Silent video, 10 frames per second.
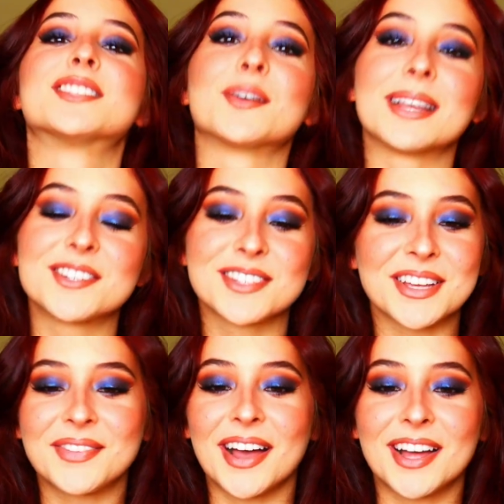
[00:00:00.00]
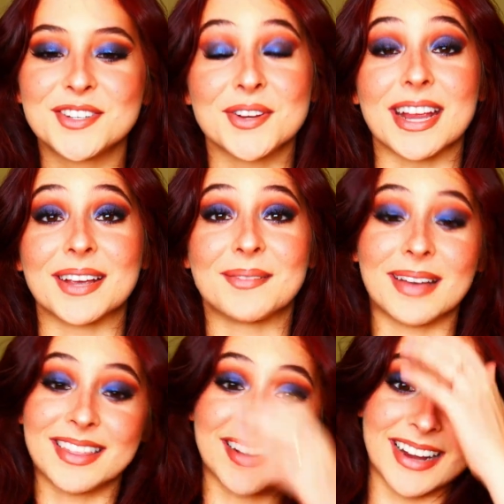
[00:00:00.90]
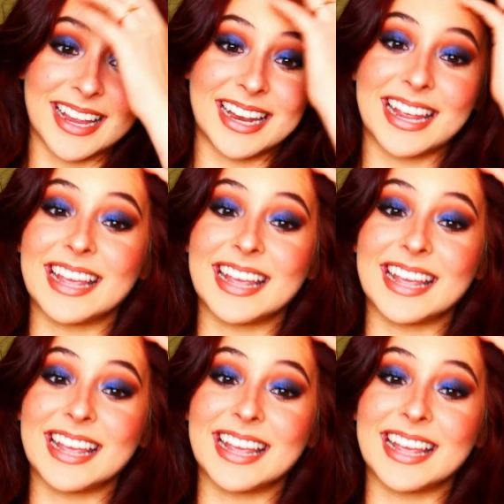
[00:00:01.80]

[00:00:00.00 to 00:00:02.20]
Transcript: So get yourself a hot drink, whether it